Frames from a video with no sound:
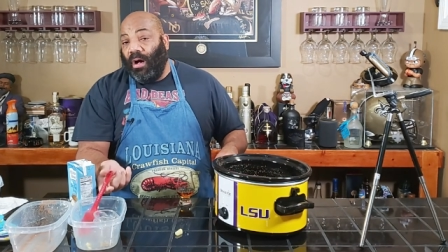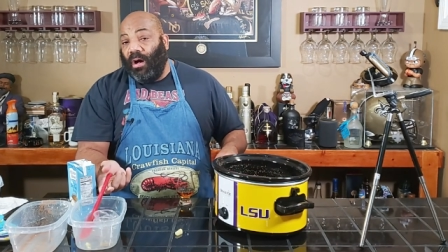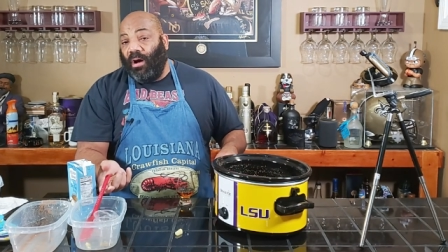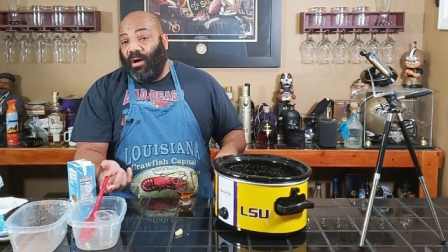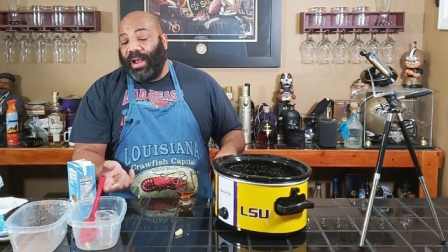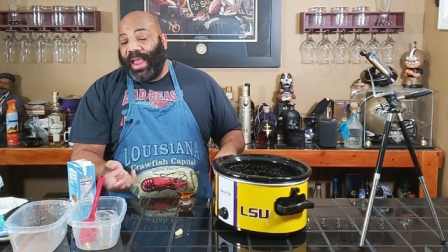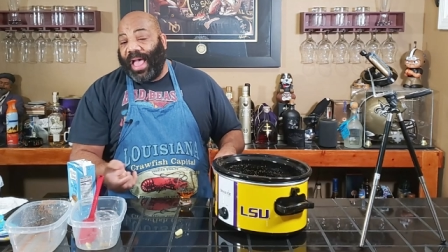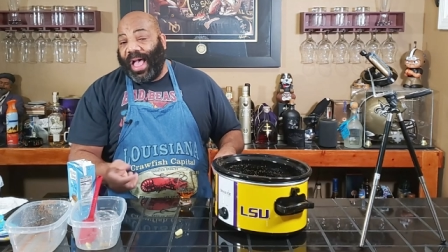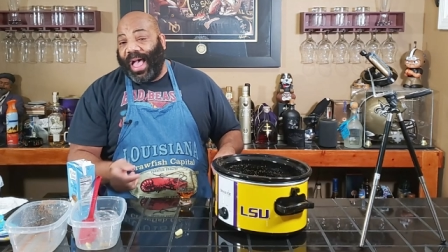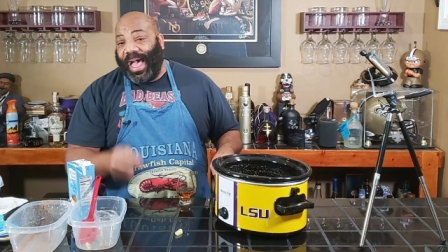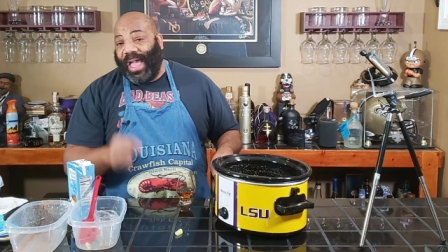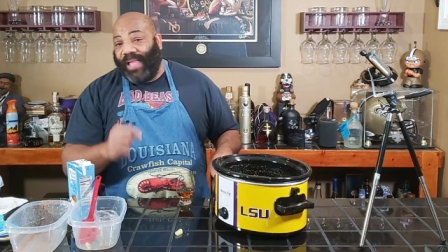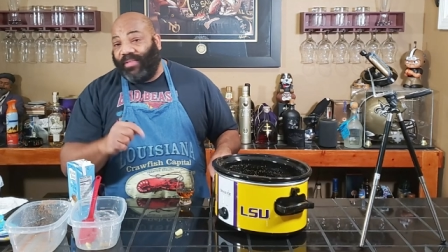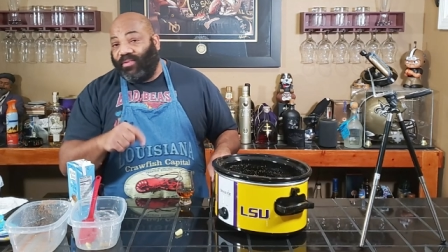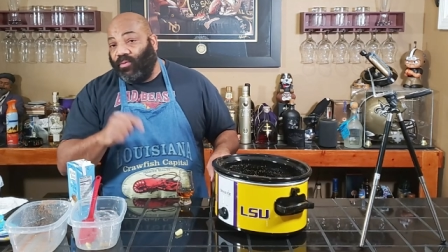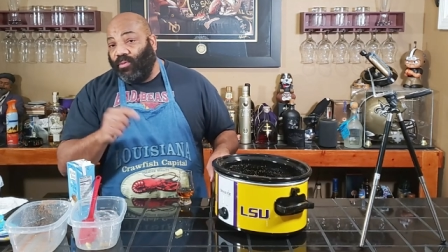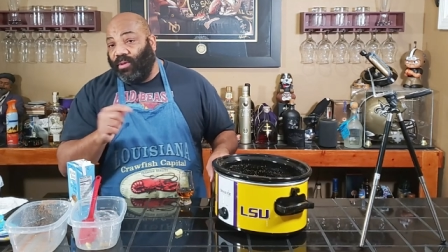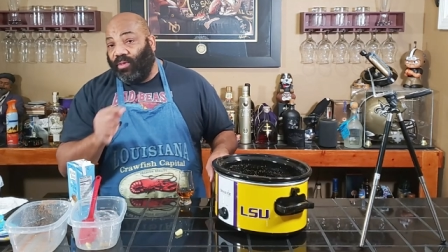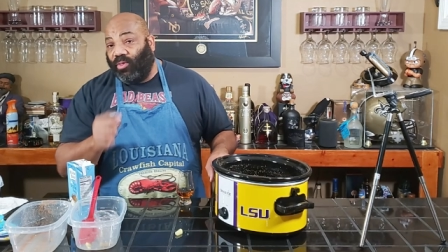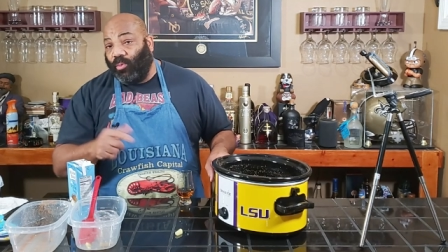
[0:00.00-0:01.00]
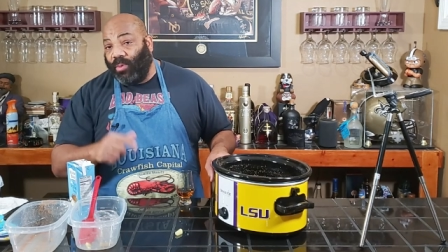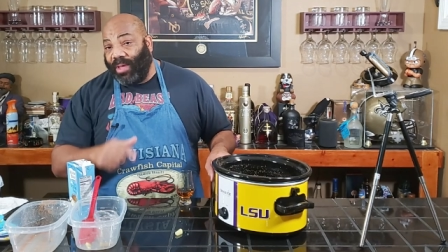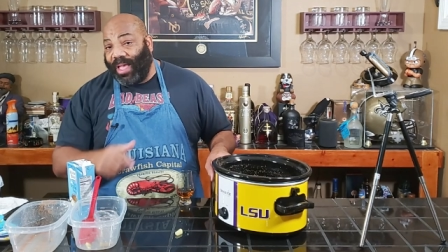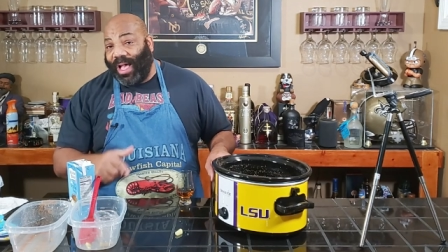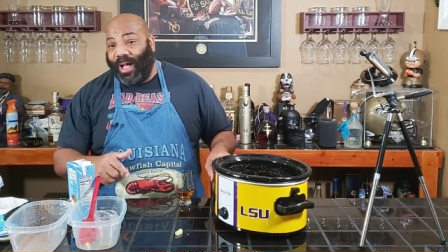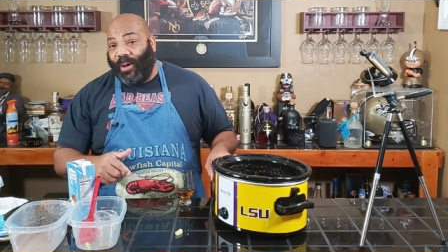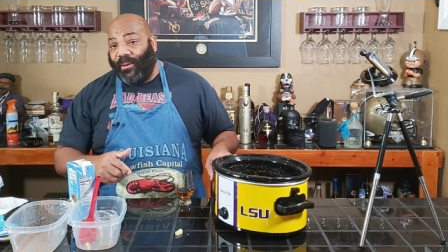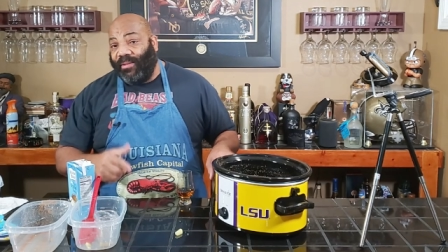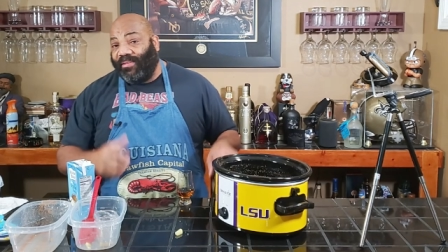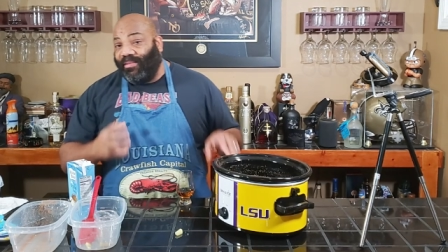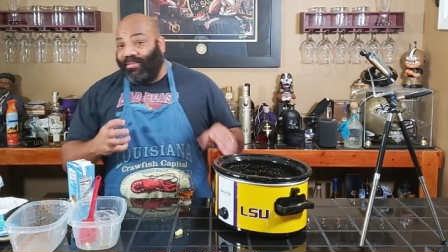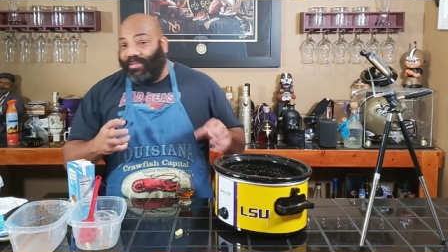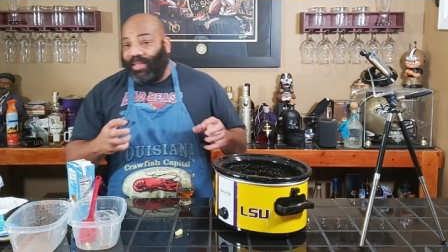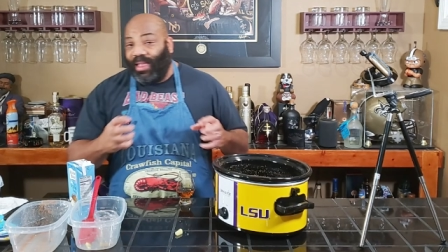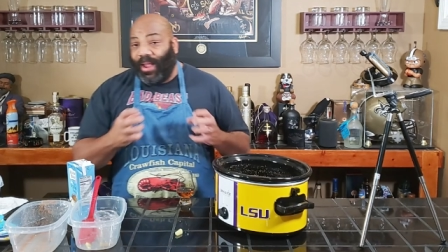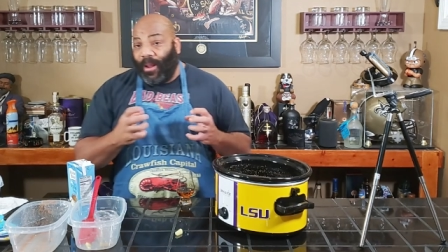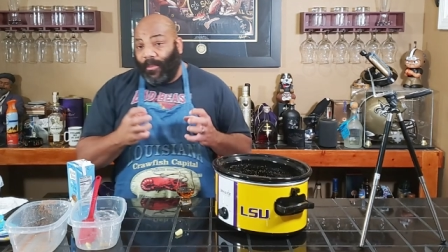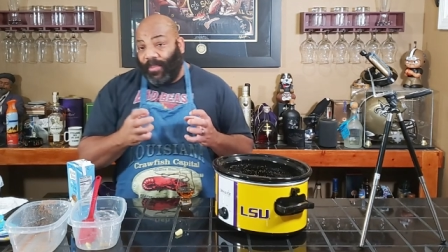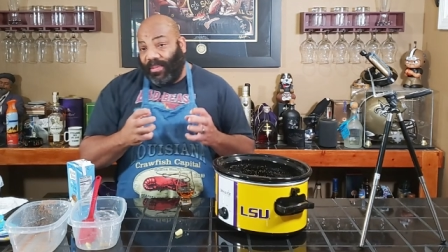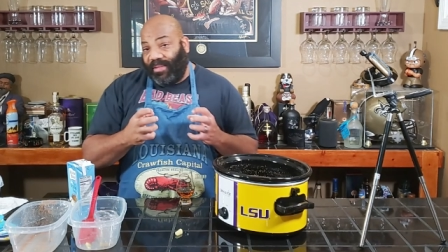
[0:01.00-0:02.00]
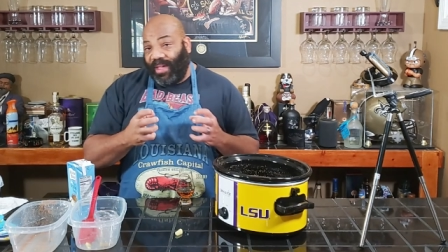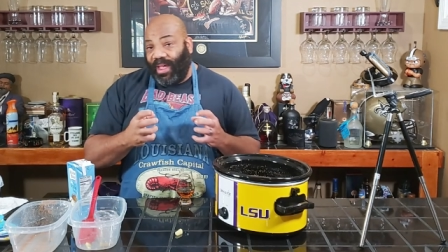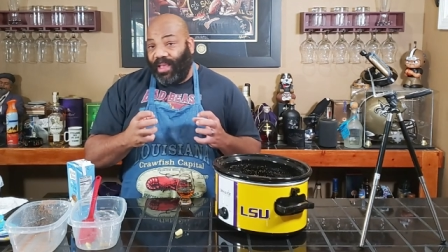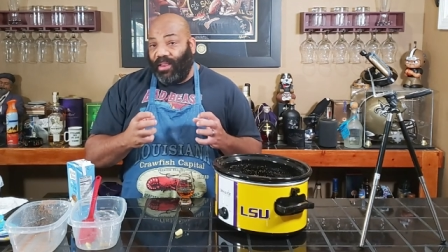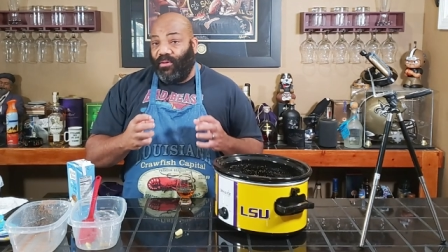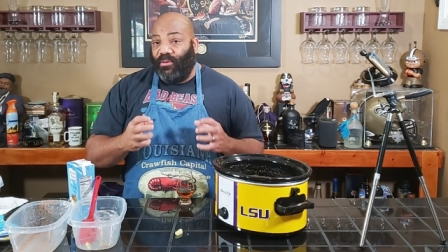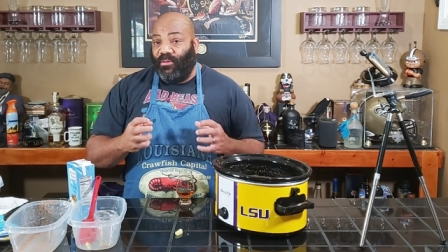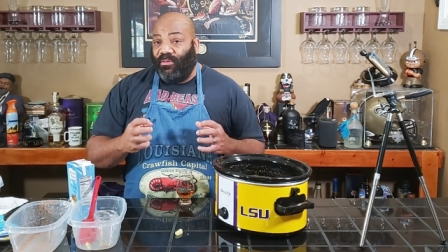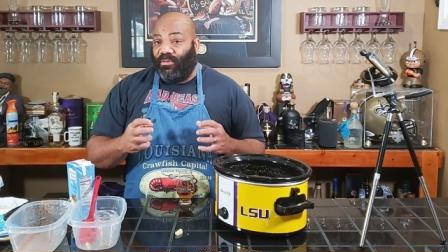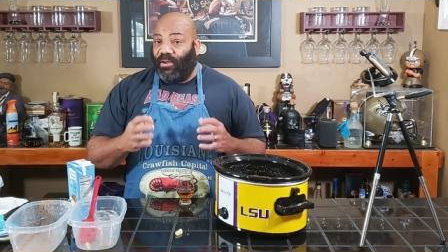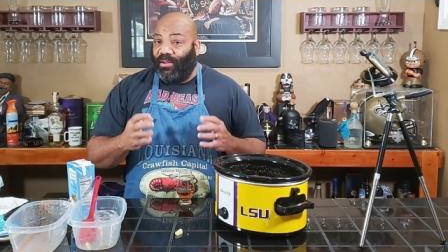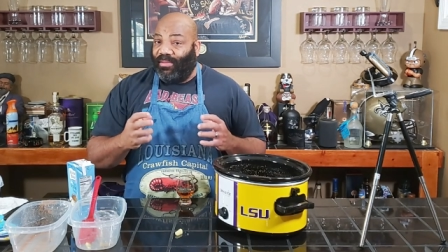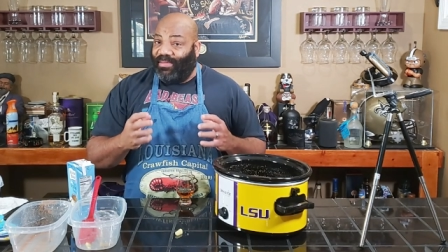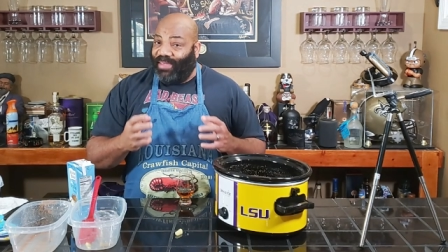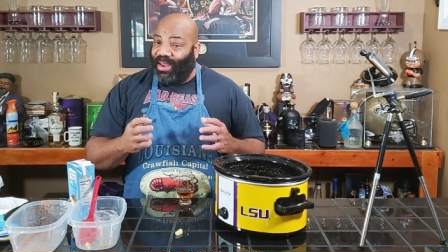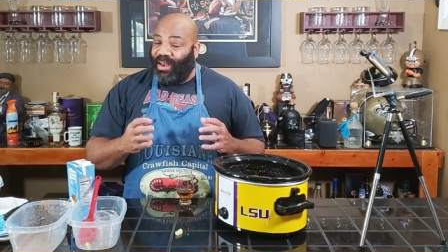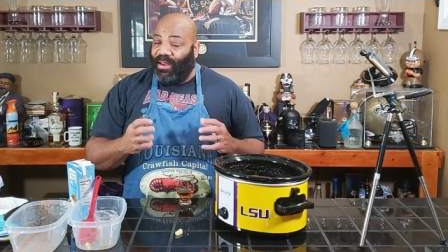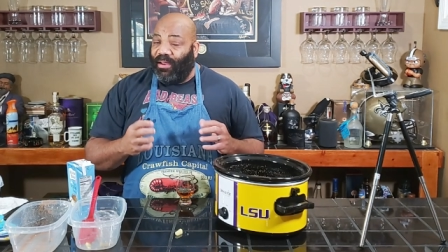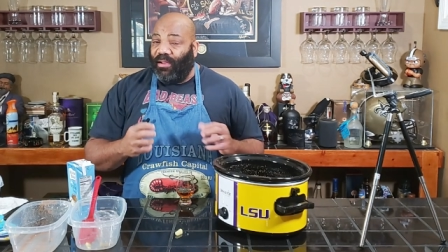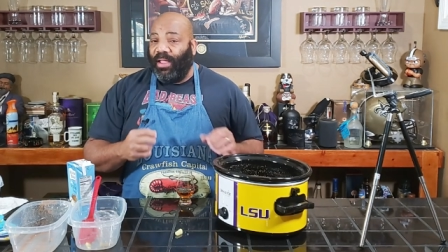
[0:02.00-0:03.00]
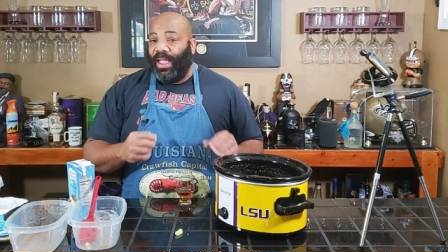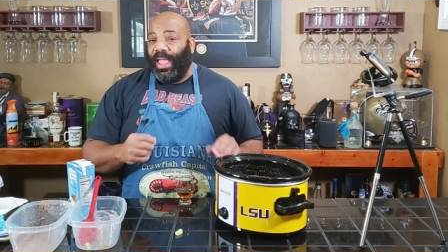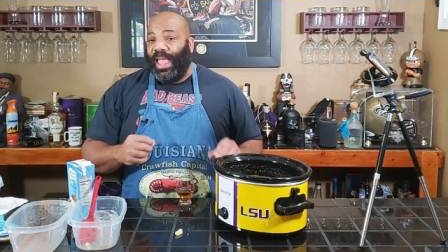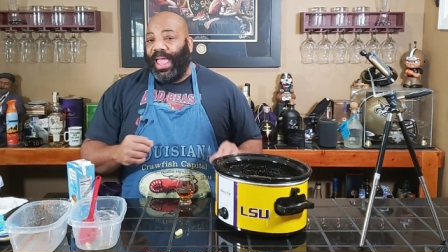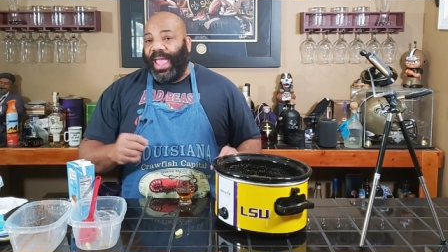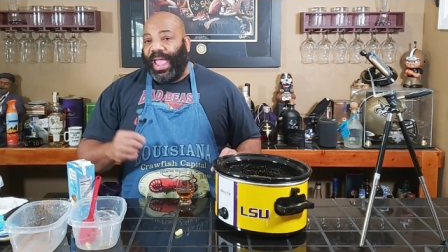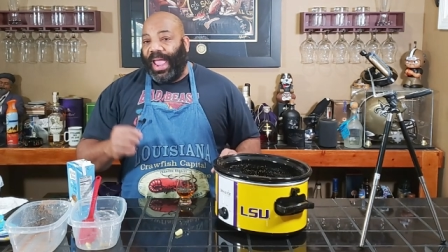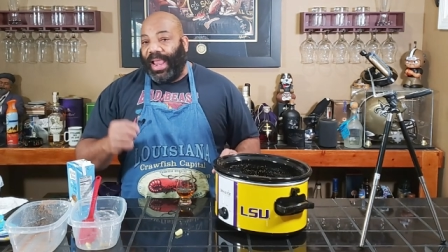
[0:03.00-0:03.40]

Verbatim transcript: on high two to three hours until our potatoes are tender.